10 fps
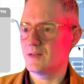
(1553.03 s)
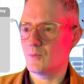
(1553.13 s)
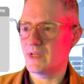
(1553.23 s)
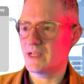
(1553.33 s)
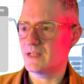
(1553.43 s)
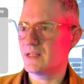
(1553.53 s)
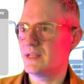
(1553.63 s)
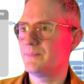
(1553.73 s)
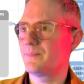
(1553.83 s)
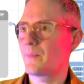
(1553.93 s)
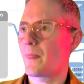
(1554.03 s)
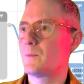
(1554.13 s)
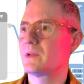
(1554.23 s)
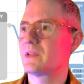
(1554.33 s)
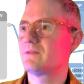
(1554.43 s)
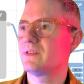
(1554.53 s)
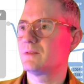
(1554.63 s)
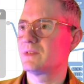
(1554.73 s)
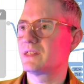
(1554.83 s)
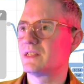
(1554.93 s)
we can
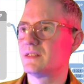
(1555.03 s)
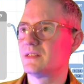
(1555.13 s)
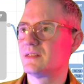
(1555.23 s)
fiddle with the